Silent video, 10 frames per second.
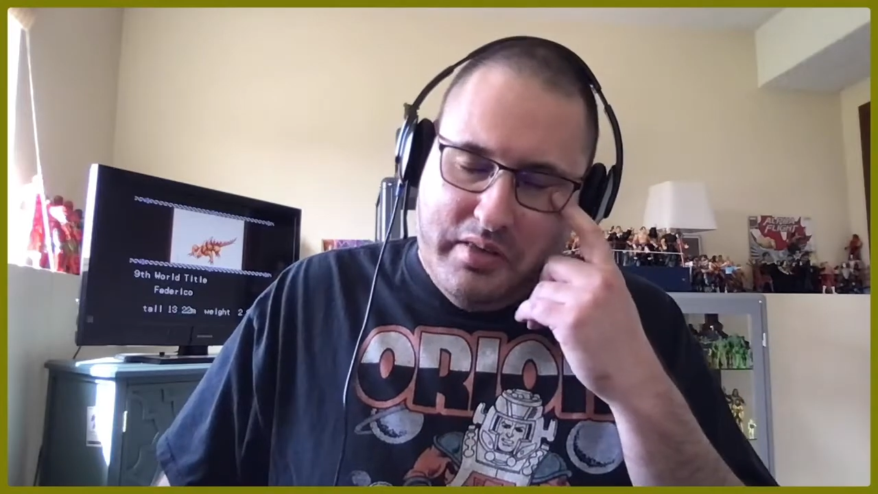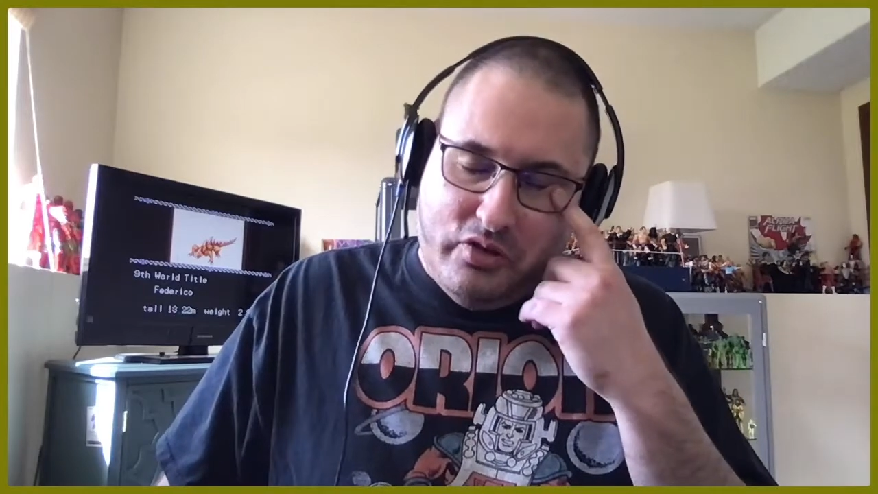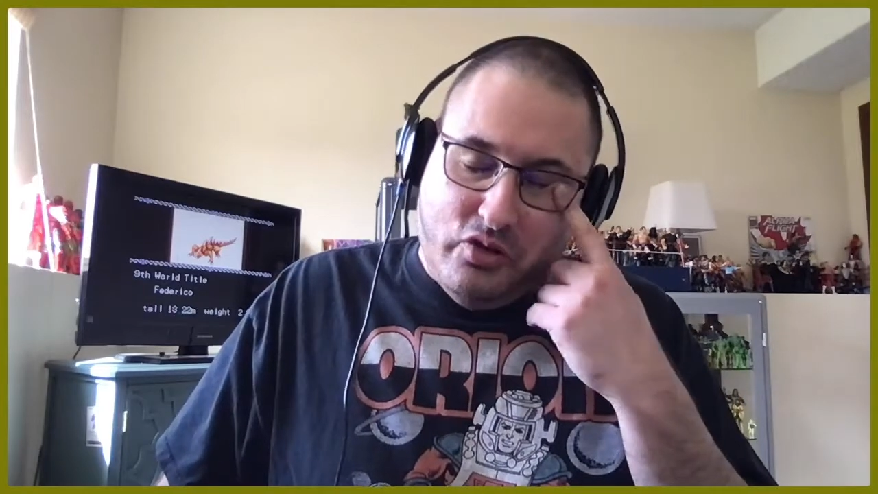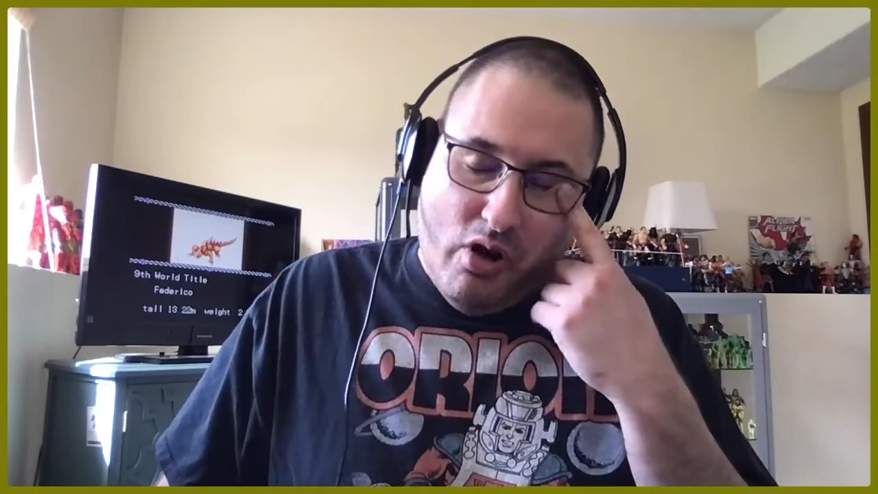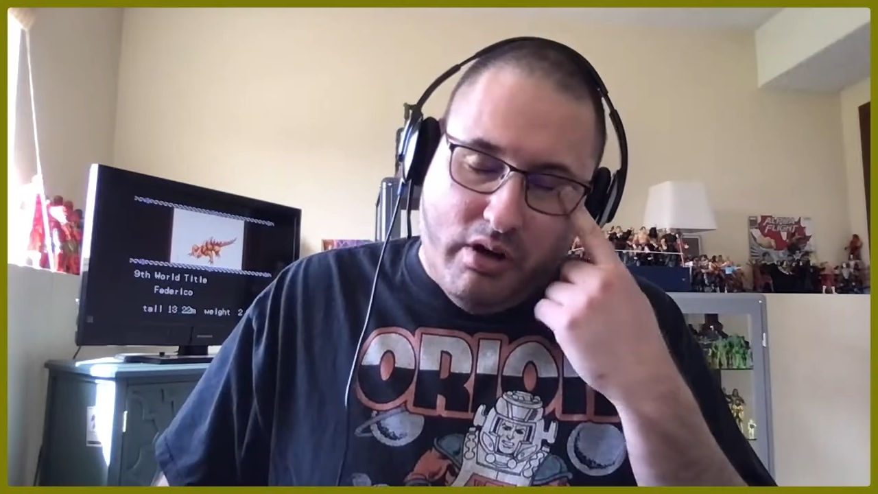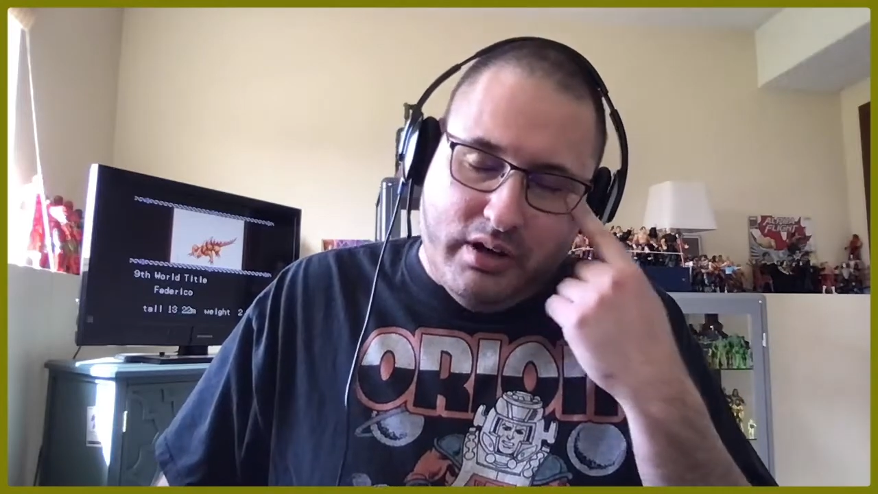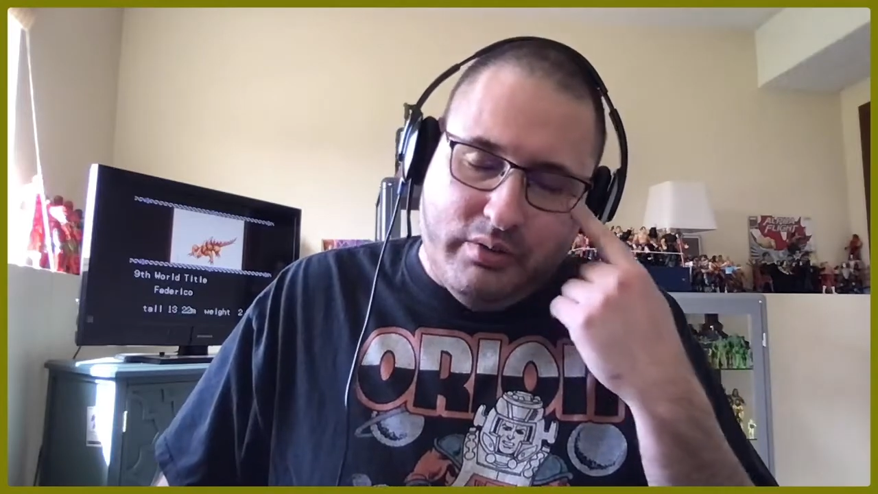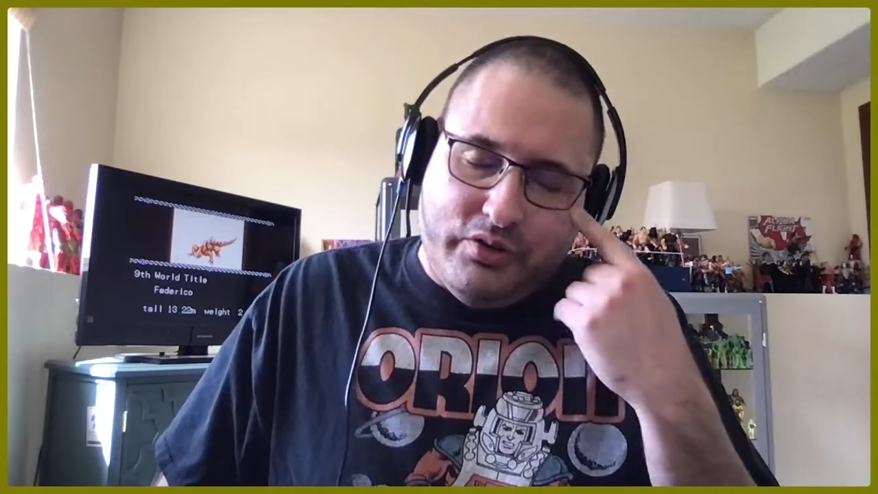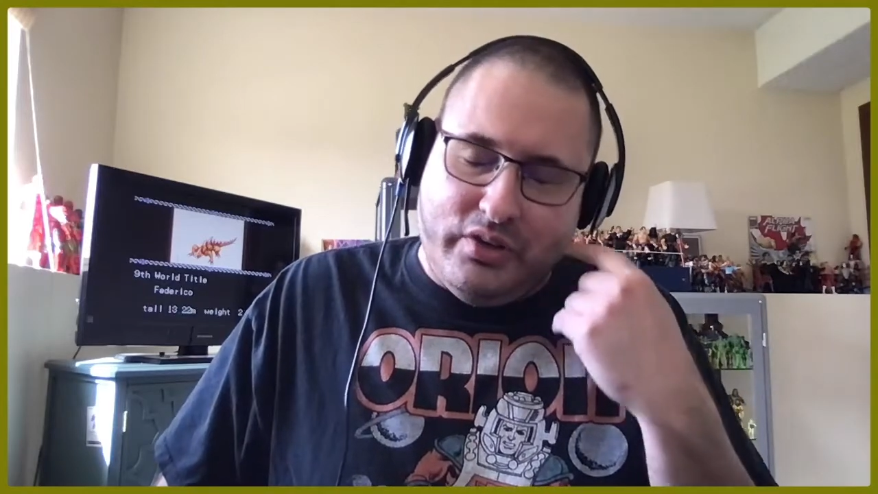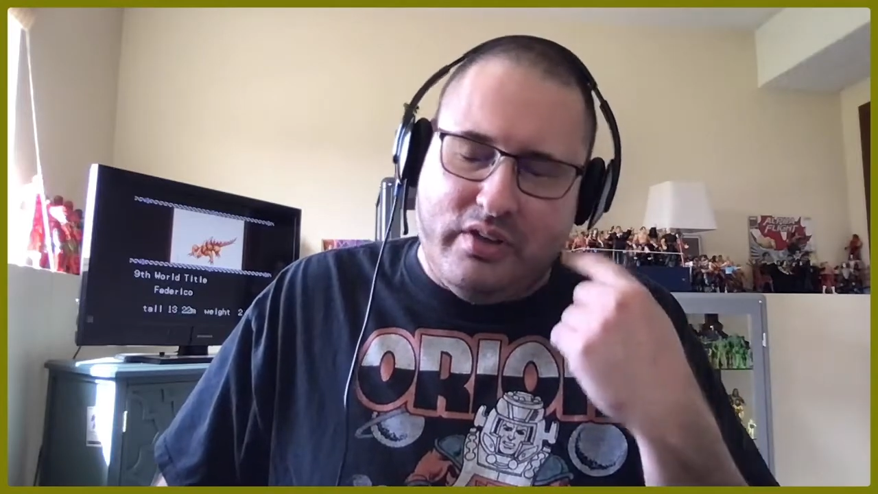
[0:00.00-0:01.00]
that you
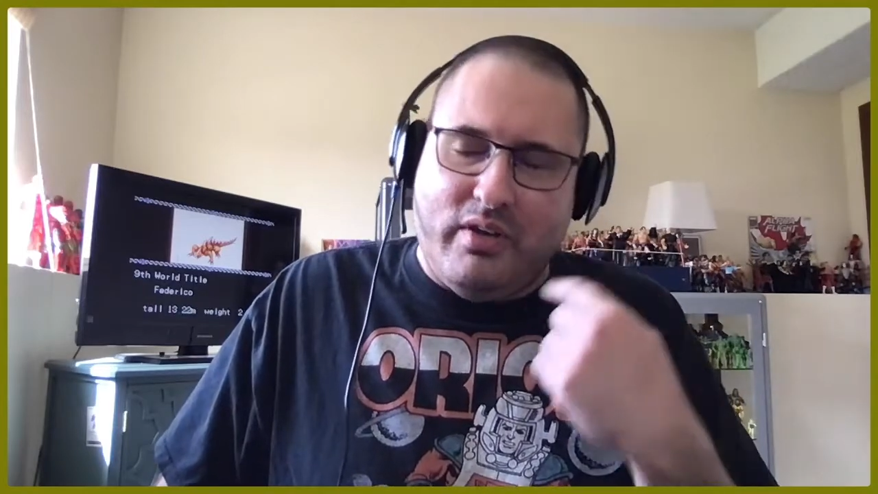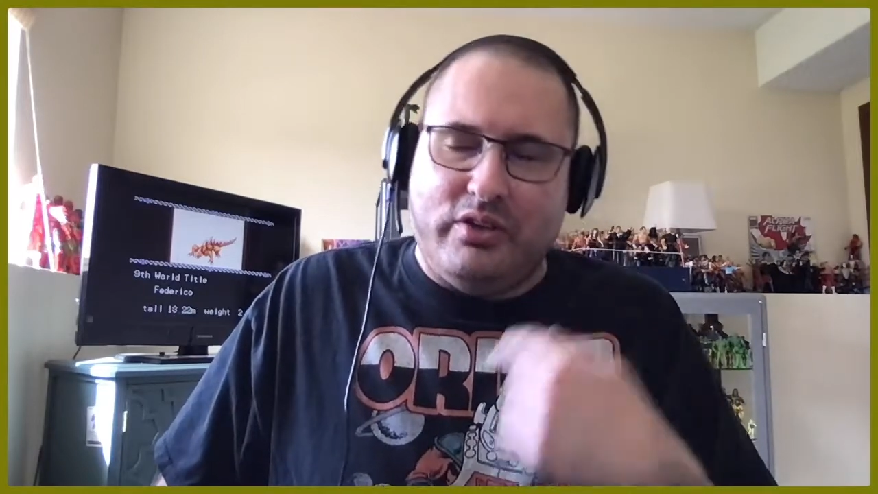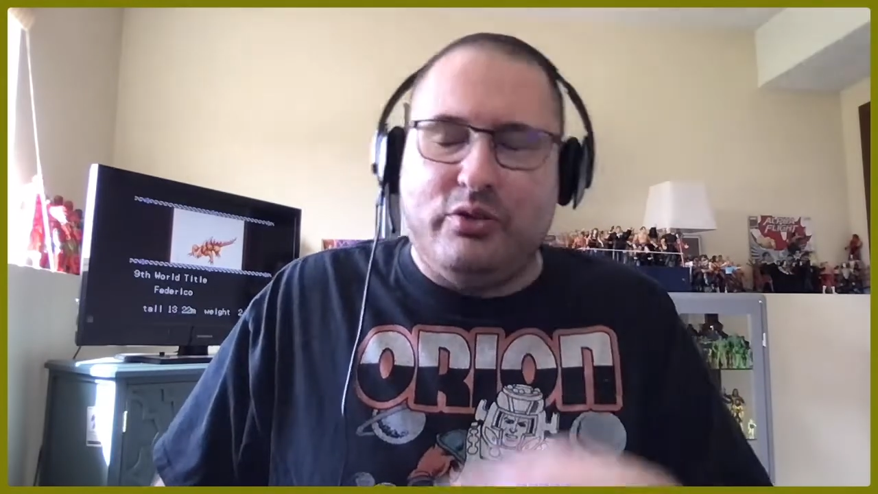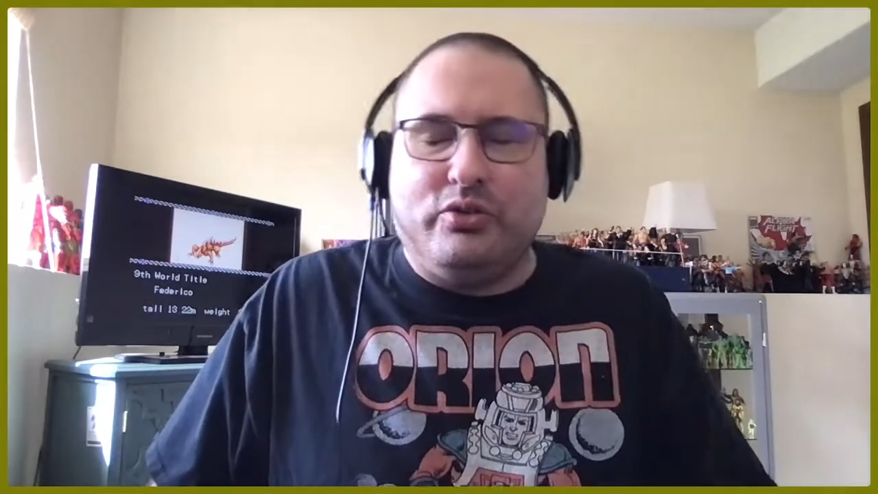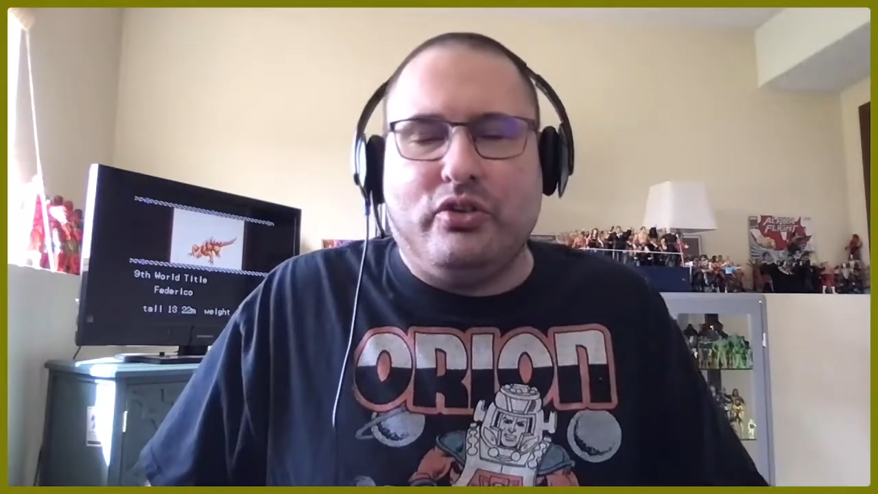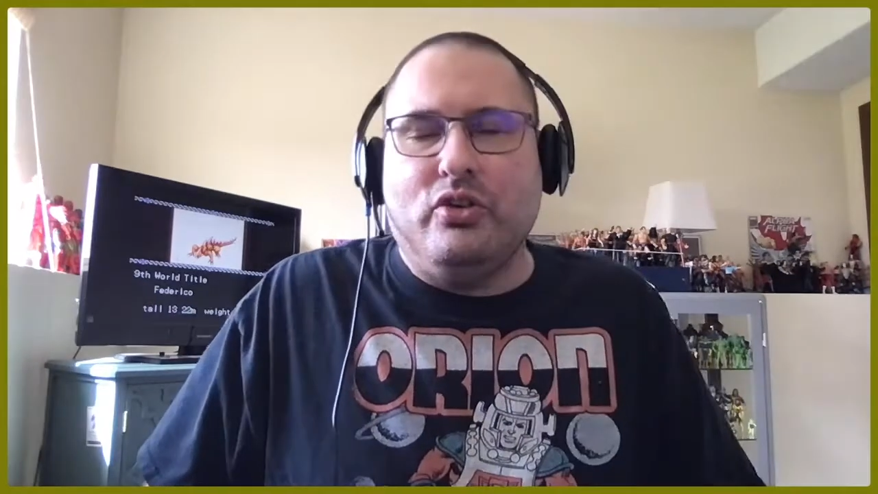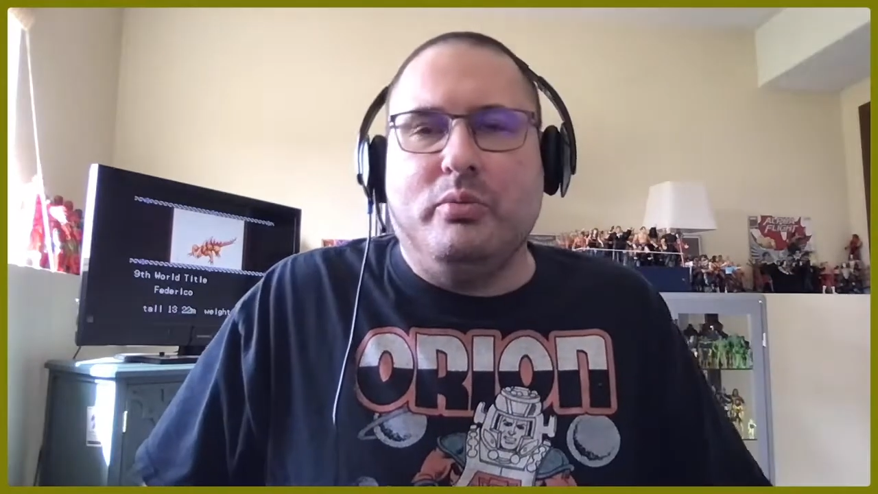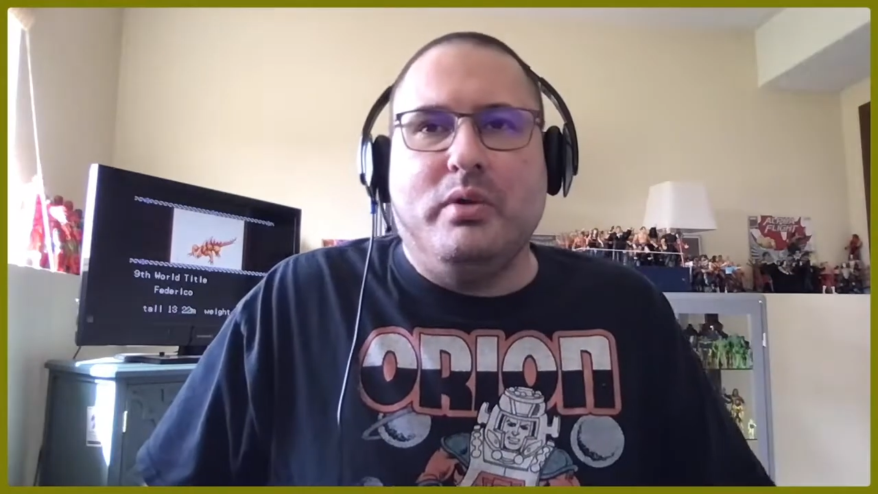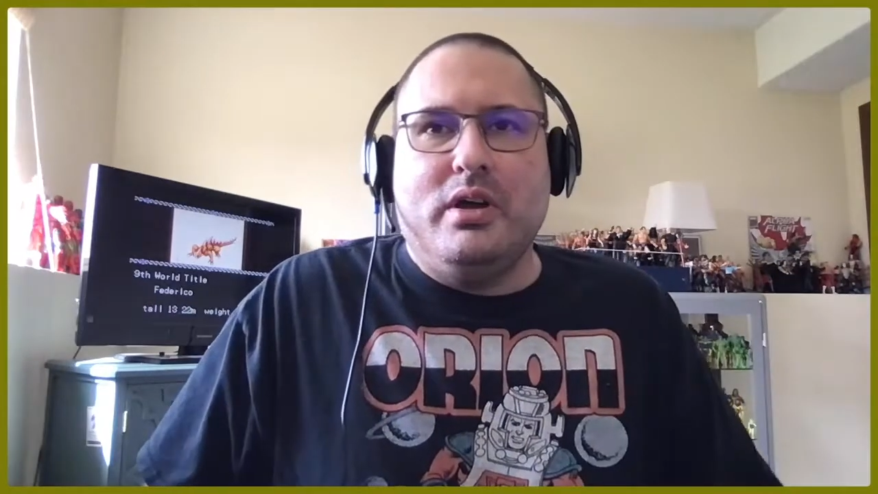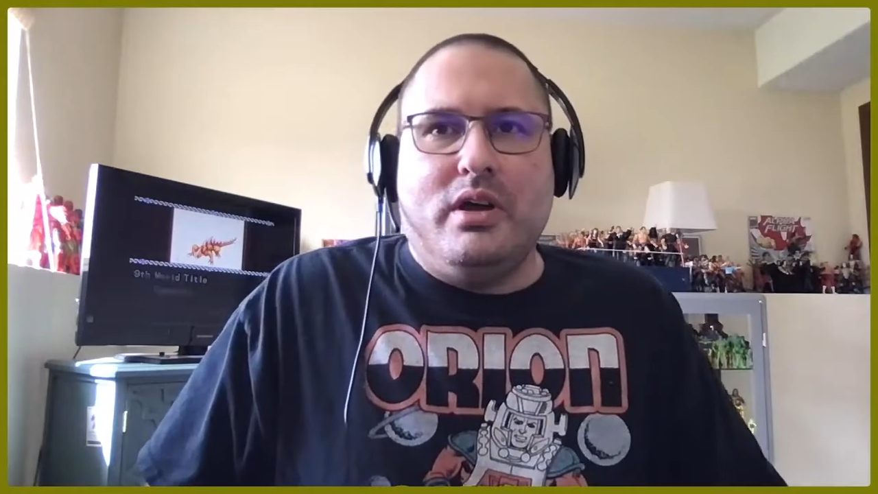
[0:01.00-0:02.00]
already receive on
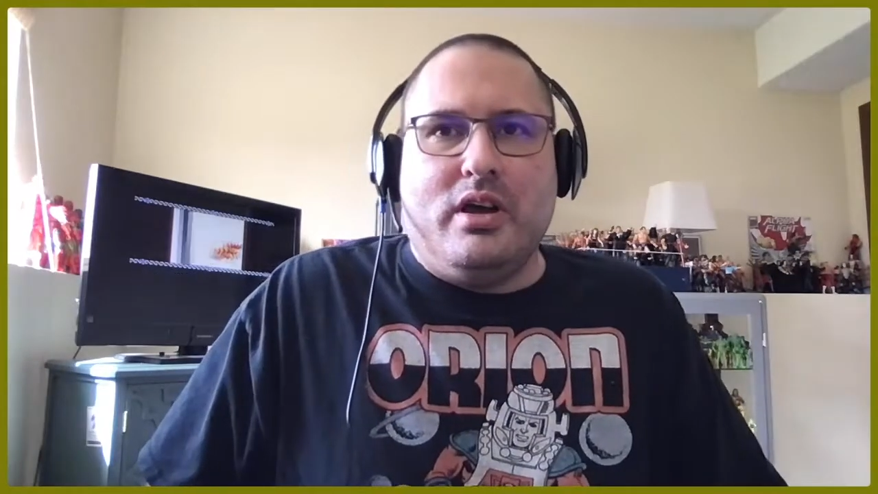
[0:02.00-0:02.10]
YouTube